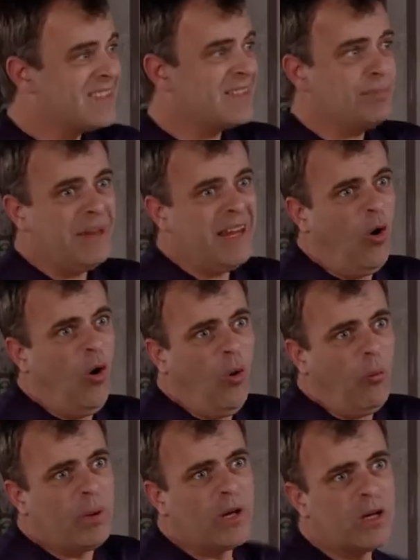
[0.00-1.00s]
We'd split
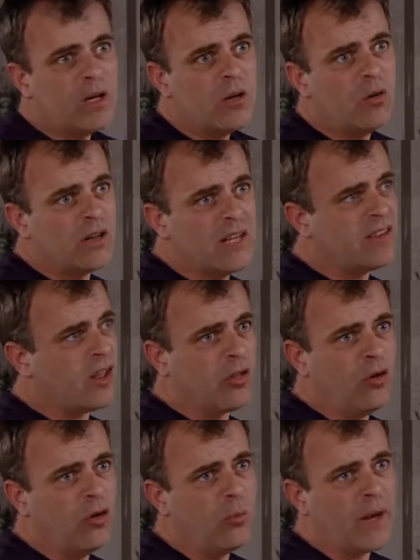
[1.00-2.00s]
up. Or at least I
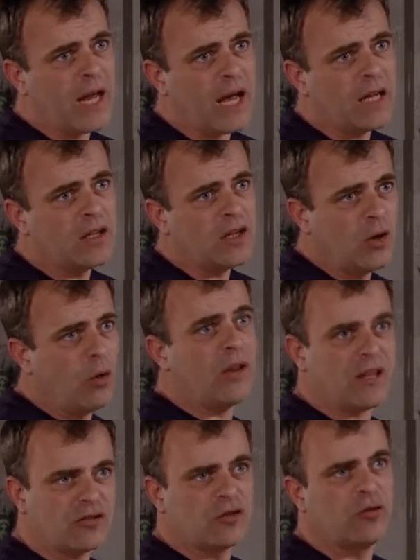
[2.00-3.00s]
thought we had. You know,
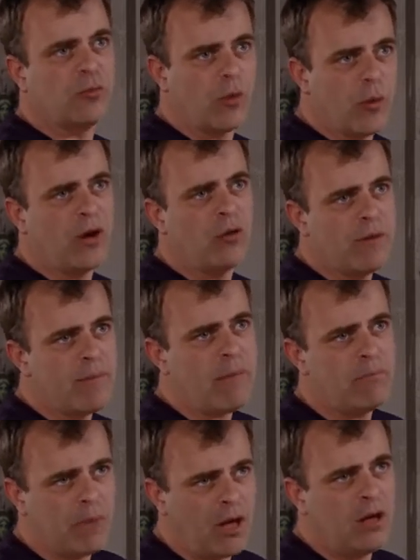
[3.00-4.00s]
all that stuff we will
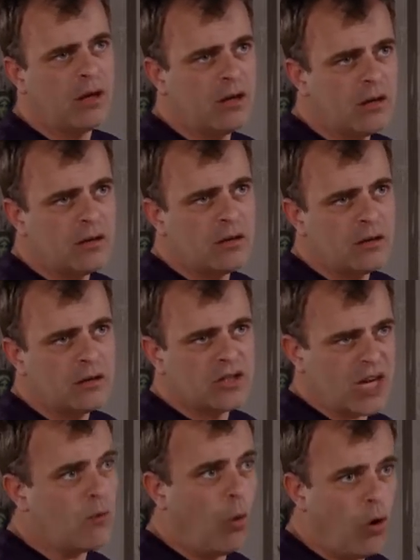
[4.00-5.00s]
remember.
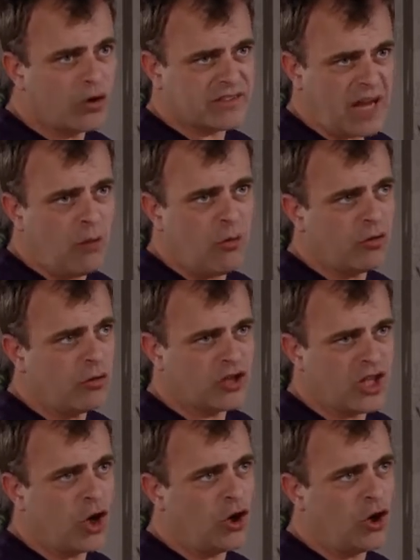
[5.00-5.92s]
She walked out. I thought